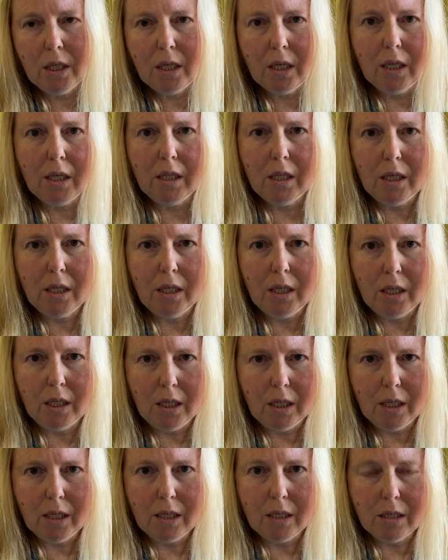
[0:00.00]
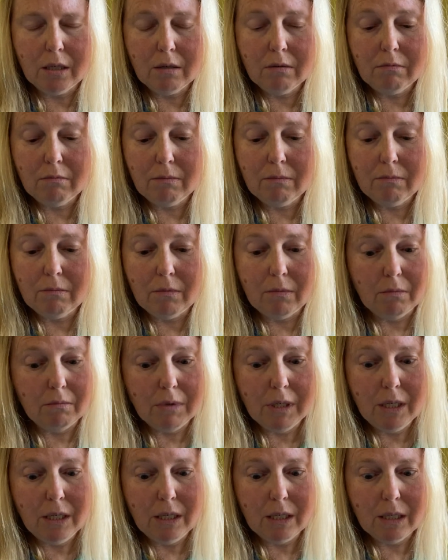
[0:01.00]
And then in the end,
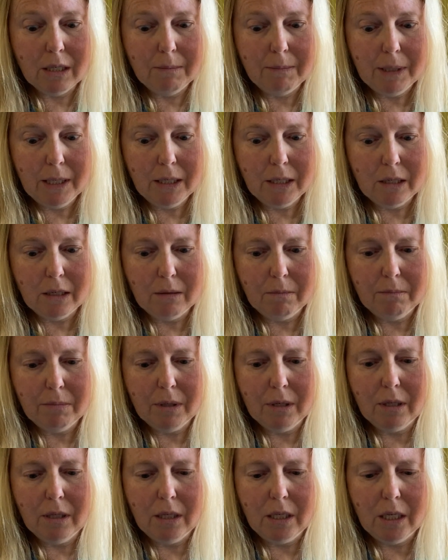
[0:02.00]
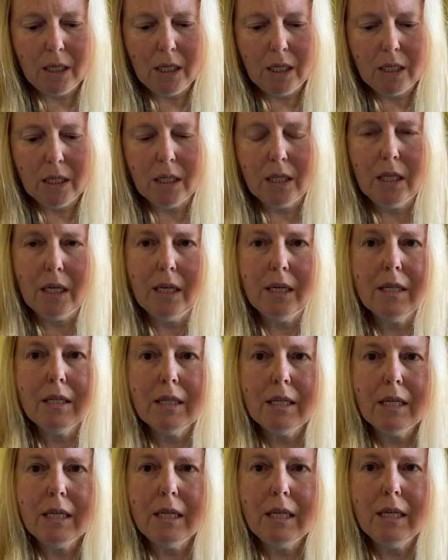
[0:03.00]
didn't expect it, but in the end, at the end of
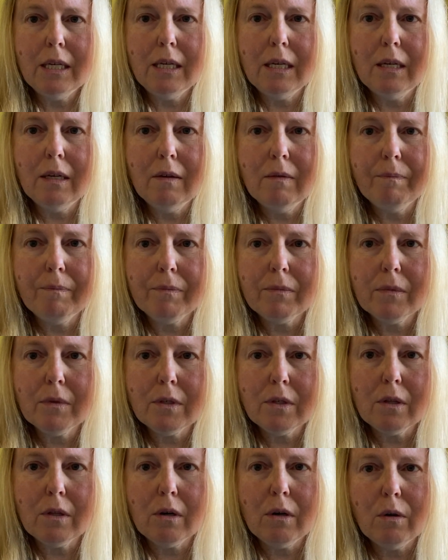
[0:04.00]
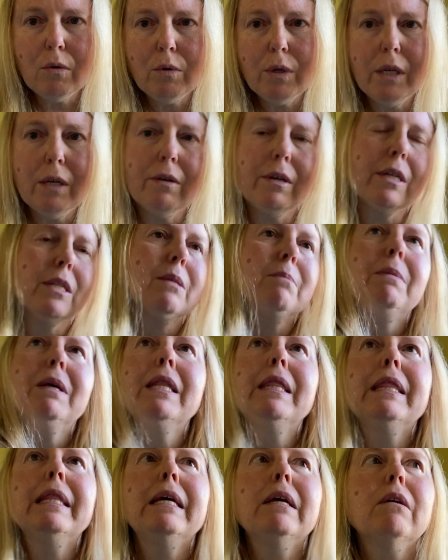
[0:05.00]
the year, so the whole year I
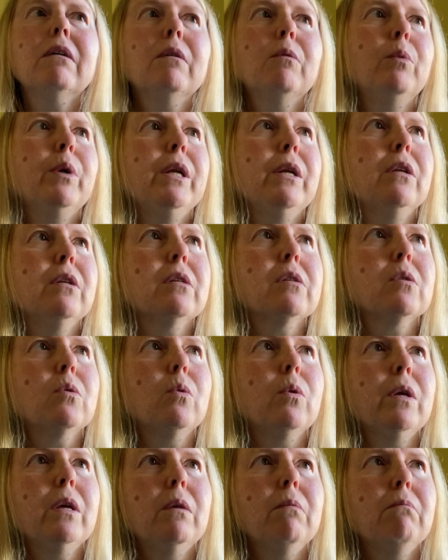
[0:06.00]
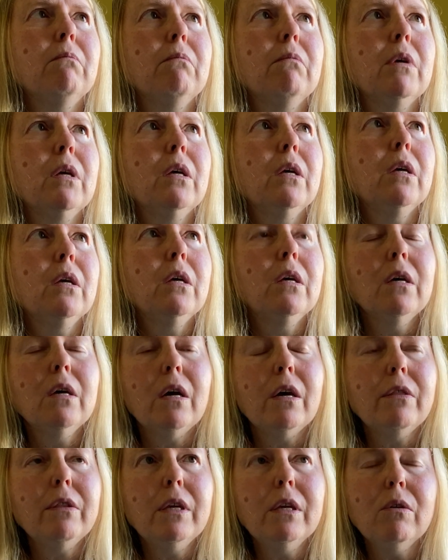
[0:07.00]
spent there, I went and saw him,
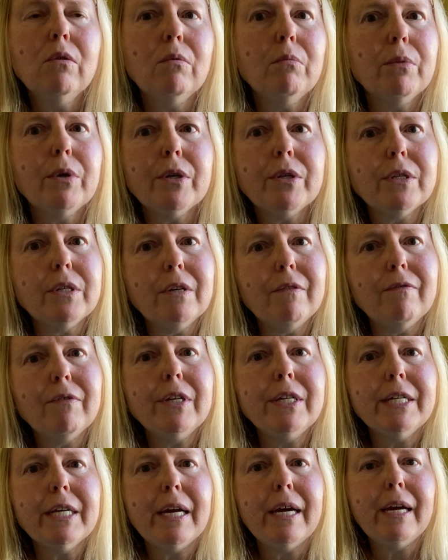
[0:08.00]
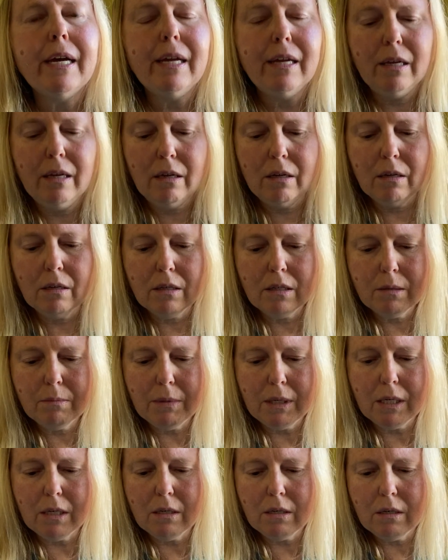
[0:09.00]
I think almost every day,
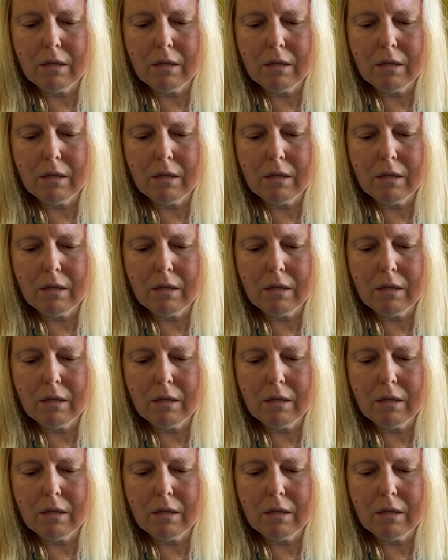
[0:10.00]
spent